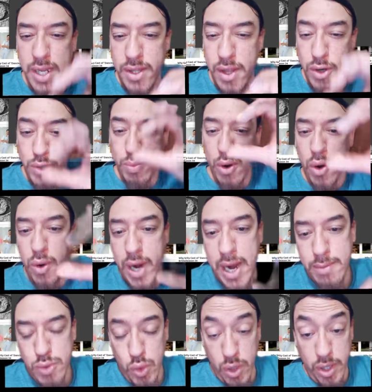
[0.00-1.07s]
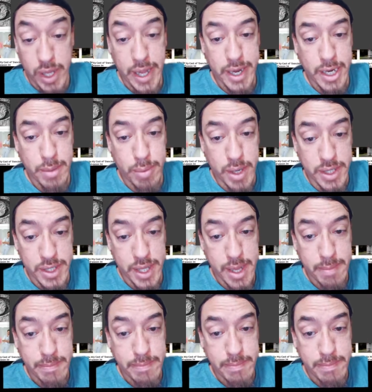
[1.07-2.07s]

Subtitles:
those programs will allow you to print to them.